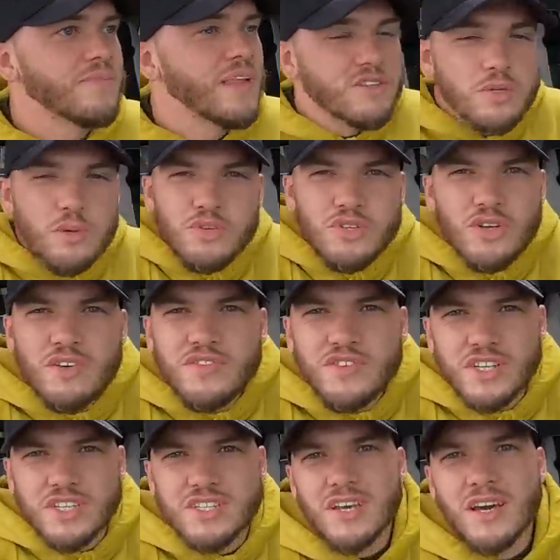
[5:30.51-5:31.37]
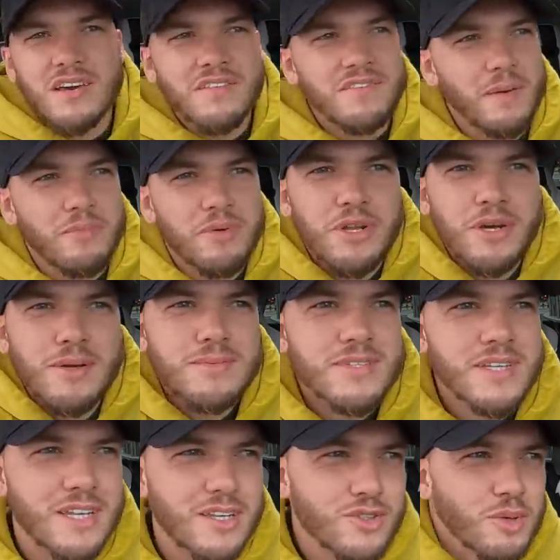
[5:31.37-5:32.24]
That's what we do for the Certi fam, you know what
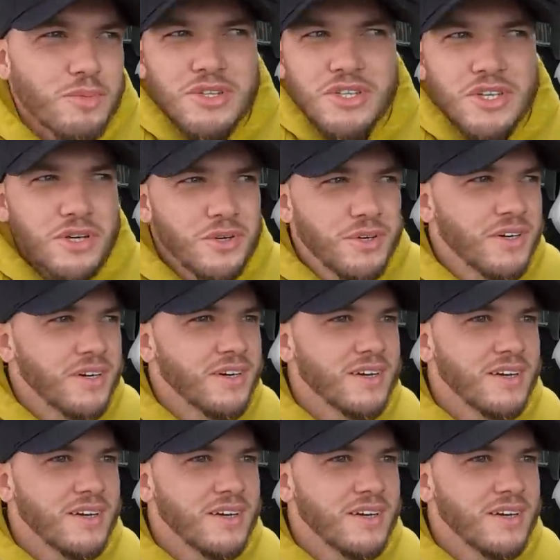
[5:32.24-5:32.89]
I'm saying? That's what we do.